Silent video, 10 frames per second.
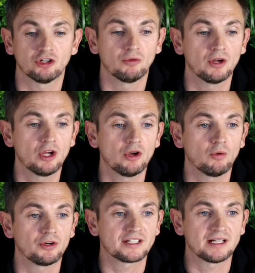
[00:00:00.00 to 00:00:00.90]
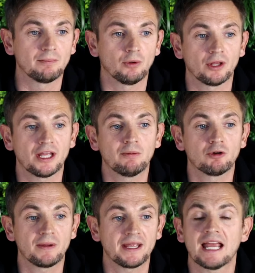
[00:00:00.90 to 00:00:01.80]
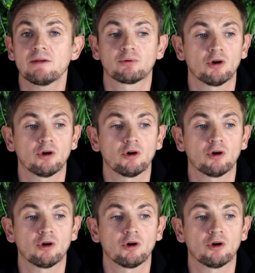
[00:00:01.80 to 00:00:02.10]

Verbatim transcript: So one example here would be a